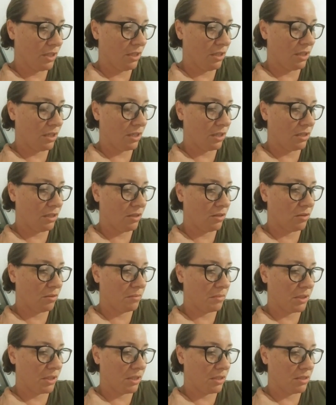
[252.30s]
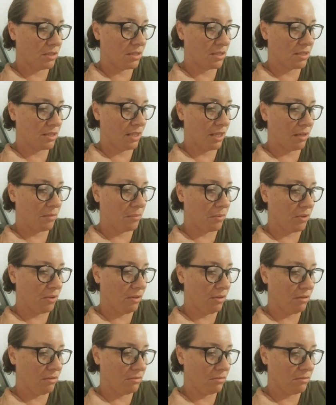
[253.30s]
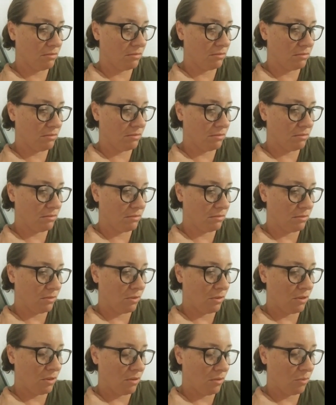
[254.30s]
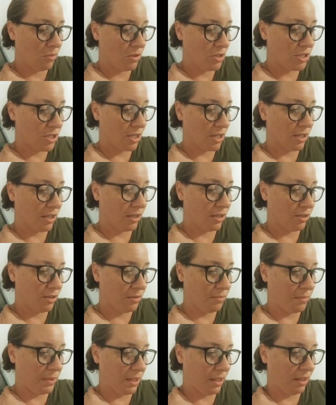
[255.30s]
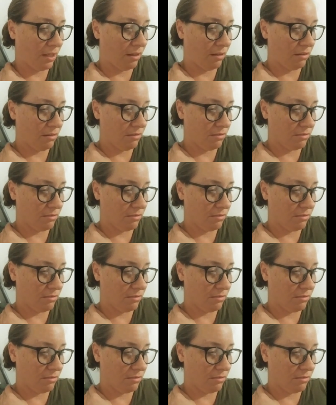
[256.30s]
like I know I'm not stable, wishing I could be.